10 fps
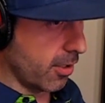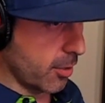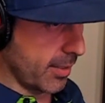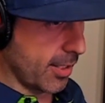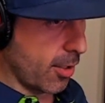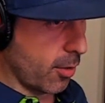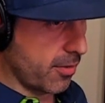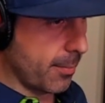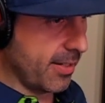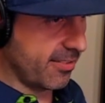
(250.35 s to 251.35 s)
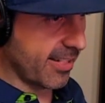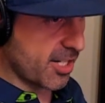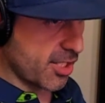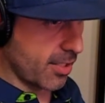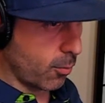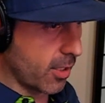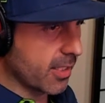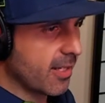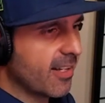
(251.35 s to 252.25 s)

Here we go. The B section. 1,